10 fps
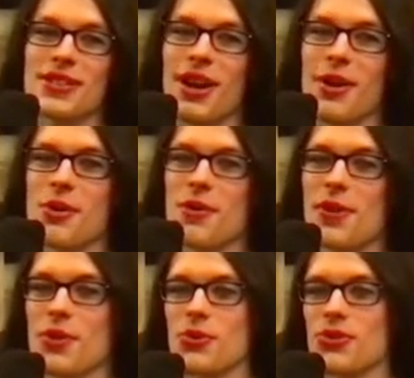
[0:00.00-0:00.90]
I don't know if
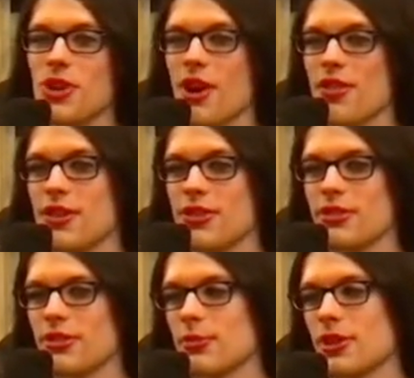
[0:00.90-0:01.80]
anyone saw this,
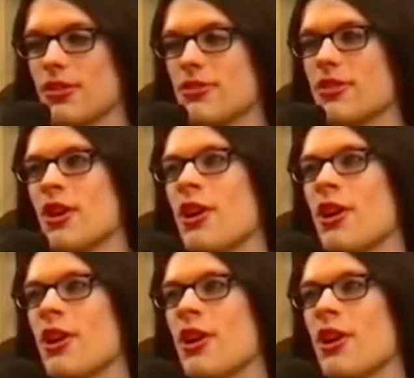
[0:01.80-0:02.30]
because